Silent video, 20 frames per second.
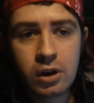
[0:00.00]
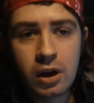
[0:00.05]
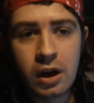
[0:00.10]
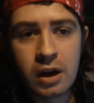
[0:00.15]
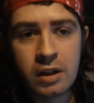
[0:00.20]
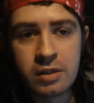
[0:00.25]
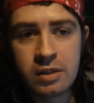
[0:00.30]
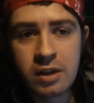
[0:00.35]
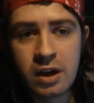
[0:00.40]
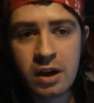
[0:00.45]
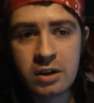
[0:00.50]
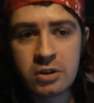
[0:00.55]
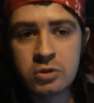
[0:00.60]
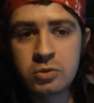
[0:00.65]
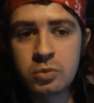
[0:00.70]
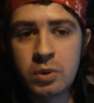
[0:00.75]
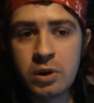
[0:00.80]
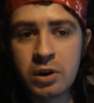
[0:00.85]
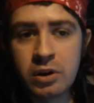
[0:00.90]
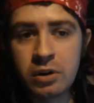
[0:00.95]
and that
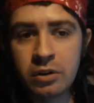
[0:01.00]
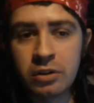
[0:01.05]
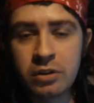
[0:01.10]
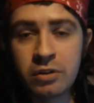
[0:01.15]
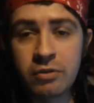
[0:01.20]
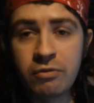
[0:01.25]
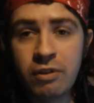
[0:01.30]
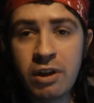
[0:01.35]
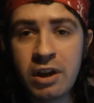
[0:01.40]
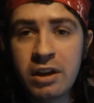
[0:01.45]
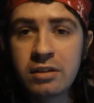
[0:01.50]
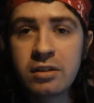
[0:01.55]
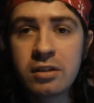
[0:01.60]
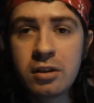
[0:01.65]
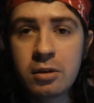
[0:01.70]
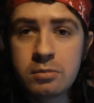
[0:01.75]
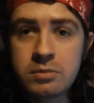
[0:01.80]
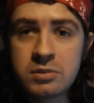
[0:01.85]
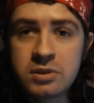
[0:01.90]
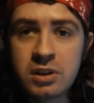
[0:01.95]
is where the red
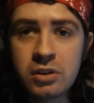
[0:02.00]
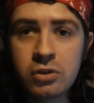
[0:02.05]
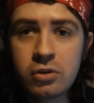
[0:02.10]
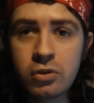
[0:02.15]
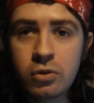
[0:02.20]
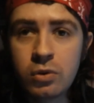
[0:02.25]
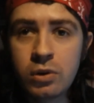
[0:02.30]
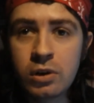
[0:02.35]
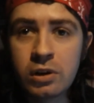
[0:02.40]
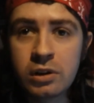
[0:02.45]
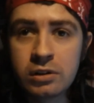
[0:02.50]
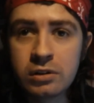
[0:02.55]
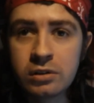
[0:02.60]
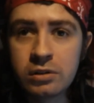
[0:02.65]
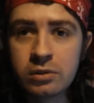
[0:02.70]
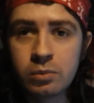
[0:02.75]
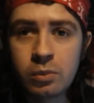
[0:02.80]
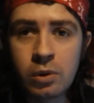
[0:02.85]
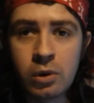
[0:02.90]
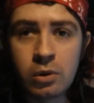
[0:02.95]
comes into it.
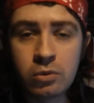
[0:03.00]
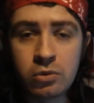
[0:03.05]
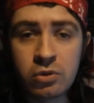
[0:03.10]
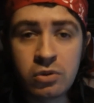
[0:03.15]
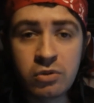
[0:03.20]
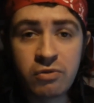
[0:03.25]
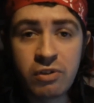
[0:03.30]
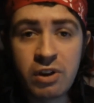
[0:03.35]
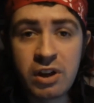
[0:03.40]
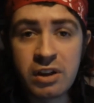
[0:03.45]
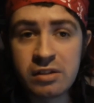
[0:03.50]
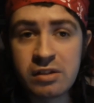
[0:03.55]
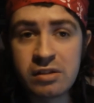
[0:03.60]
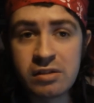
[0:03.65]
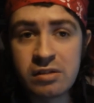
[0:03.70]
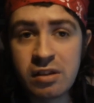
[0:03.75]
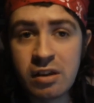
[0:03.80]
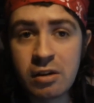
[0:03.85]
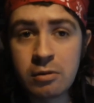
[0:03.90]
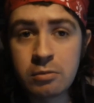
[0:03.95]
Well, the red
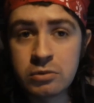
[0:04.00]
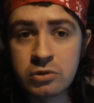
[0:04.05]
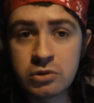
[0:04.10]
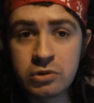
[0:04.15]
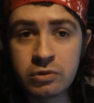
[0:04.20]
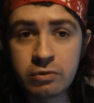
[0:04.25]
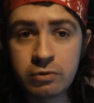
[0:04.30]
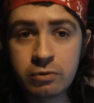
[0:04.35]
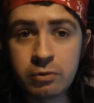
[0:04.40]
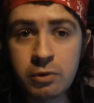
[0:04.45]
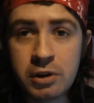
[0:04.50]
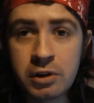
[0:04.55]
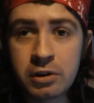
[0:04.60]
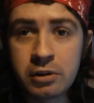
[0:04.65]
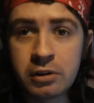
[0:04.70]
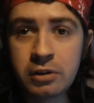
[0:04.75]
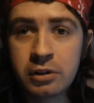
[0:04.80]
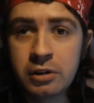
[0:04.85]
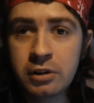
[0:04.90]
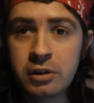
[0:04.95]
in terms of
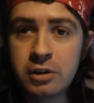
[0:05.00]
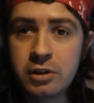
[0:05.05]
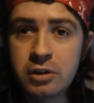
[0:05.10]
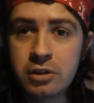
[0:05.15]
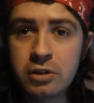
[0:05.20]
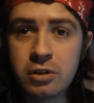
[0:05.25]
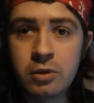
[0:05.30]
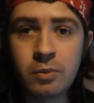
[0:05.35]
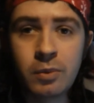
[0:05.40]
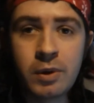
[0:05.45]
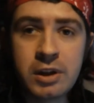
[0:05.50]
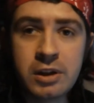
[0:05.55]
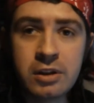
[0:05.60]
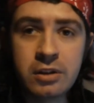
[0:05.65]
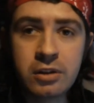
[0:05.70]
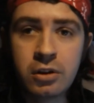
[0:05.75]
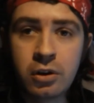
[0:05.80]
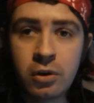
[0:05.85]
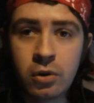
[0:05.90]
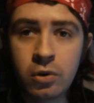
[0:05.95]
where the
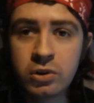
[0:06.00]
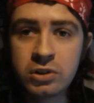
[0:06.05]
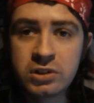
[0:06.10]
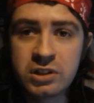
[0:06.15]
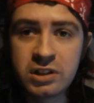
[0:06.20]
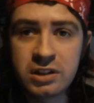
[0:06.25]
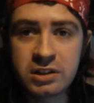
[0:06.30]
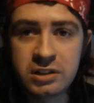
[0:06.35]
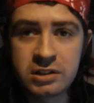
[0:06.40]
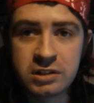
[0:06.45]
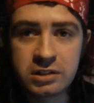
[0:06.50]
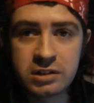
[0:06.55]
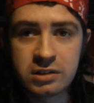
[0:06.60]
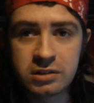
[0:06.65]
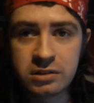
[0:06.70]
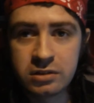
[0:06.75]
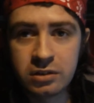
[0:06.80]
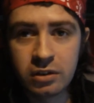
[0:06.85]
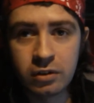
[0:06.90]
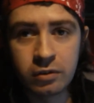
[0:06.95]
white cross is
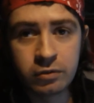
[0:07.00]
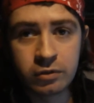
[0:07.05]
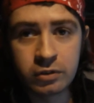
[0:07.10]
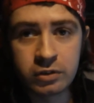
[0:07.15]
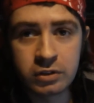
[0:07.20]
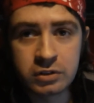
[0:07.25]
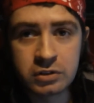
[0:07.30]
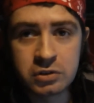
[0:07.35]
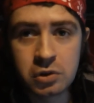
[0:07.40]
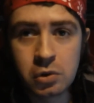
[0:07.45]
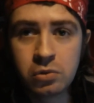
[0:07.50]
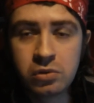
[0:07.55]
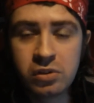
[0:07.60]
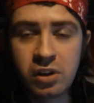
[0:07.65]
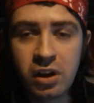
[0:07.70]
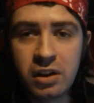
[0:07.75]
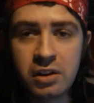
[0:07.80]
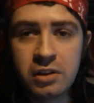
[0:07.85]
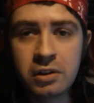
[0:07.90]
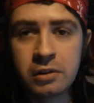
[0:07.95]
of the
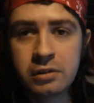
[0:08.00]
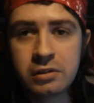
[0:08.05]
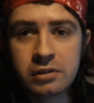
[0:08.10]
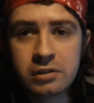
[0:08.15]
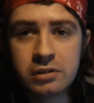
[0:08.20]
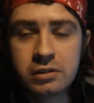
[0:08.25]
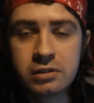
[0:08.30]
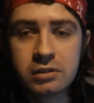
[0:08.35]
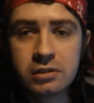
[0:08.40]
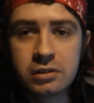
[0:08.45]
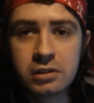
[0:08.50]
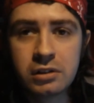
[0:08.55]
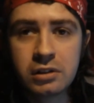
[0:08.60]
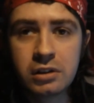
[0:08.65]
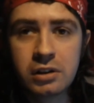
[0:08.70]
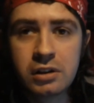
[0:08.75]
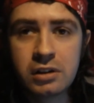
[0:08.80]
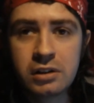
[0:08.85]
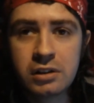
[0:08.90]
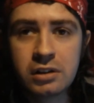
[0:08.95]
Saltire,
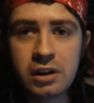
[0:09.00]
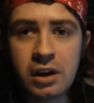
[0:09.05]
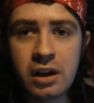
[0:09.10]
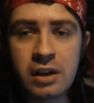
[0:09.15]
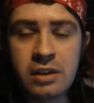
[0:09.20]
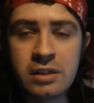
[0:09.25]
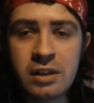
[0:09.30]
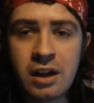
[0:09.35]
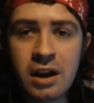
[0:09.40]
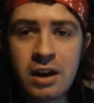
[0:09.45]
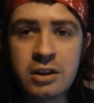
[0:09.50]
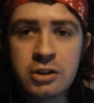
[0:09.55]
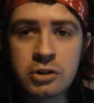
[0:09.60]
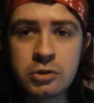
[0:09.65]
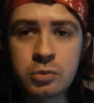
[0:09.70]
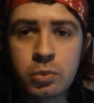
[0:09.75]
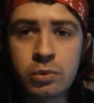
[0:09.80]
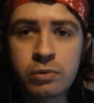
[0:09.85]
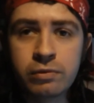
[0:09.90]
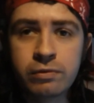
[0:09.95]
and that is
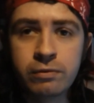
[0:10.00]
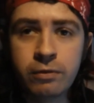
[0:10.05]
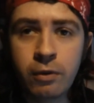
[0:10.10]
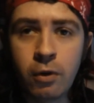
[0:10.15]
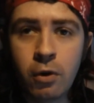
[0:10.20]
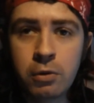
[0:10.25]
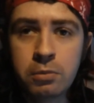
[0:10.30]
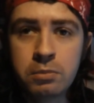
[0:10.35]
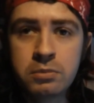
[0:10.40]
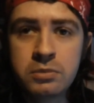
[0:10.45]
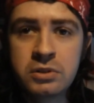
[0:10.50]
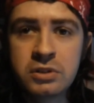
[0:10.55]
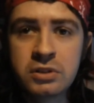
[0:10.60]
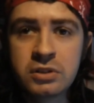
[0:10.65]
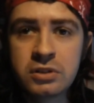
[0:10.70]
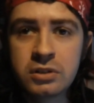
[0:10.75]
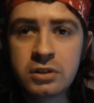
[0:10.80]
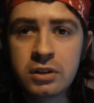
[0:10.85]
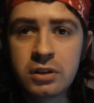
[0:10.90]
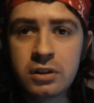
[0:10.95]
what
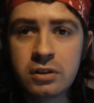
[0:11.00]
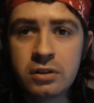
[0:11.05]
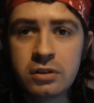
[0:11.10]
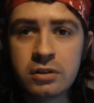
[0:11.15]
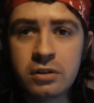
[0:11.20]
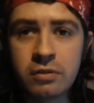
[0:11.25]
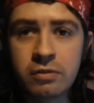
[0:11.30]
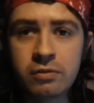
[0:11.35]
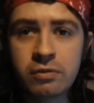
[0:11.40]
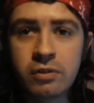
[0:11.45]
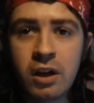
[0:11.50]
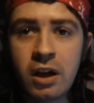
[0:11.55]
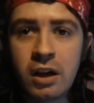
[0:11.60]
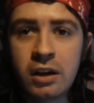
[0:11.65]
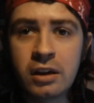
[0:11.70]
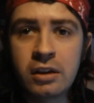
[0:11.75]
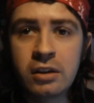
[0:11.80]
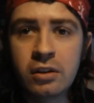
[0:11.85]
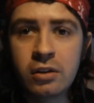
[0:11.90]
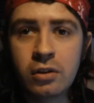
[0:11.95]
forms the
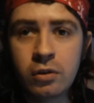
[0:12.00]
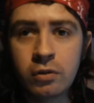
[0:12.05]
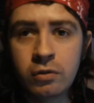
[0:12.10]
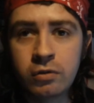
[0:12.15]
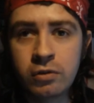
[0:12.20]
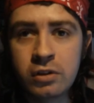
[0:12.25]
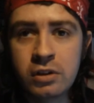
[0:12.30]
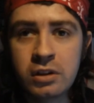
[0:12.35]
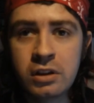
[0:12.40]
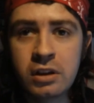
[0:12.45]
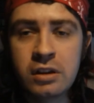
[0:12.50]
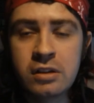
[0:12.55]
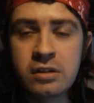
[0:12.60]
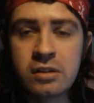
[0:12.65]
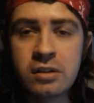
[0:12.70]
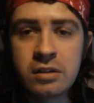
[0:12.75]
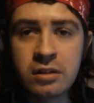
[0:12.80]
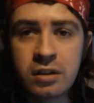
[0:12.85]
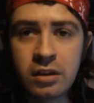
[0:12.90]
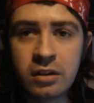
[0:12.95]
flag of the
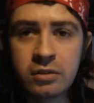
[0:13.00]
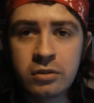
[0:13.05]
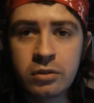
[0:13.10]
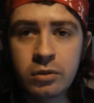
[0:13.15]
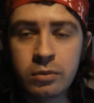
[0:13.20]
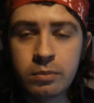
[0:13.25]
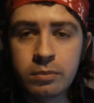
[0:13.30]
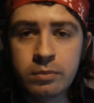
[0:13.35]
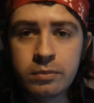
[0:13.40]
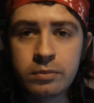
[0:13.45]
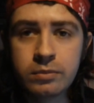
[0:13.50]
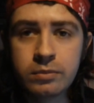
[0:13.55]
United Kingdom.